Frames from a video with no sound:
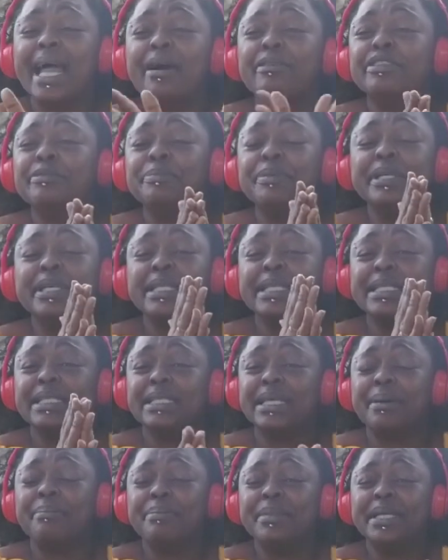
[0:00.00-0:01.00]
I was putting in
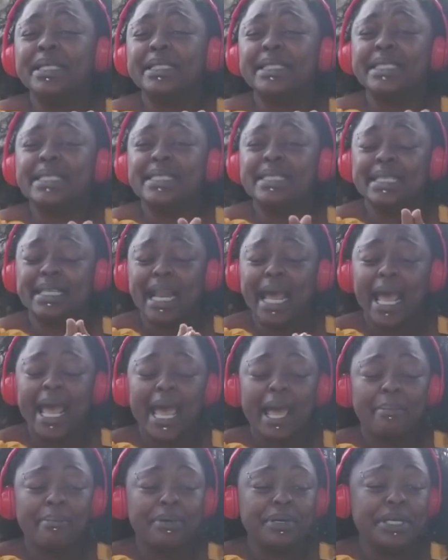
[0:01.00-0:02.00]
some millings, and I
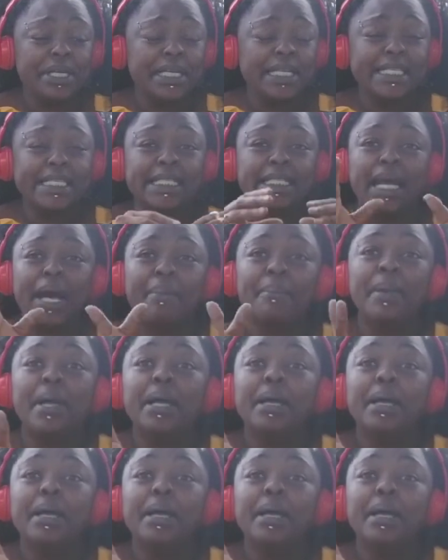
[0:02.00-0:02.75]
had put in some